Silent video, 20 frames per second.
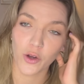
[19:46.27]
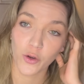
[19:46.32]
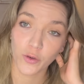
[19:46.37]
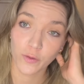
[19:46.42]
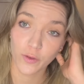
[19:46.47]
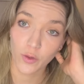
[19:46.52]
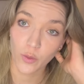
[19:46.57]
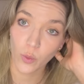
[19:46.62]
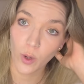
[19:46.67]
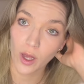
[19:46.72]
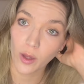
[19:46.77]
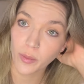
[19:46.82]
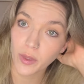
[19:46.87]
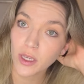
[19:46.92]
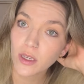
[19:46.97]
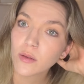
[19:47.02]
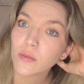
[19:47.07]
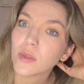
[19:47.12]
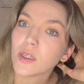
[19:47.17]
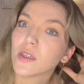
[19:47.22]

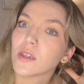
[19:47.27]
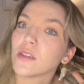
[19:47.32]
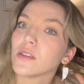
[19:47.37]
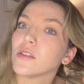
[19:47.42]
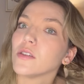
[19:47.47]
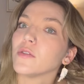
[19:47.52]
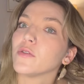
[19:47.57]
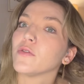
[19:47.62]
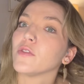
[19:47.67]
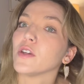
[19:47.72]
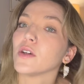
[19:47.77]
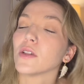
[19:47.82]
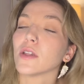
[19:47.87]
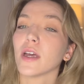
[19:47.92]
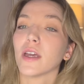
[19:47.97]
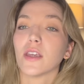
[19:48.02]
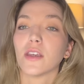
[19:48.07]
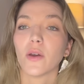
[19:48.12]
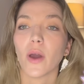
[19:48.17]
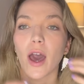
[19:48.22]
overwhelming because you feel
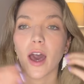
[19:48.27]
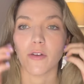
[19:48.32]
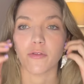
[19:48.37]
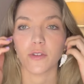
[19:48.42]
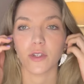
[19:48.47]
like you have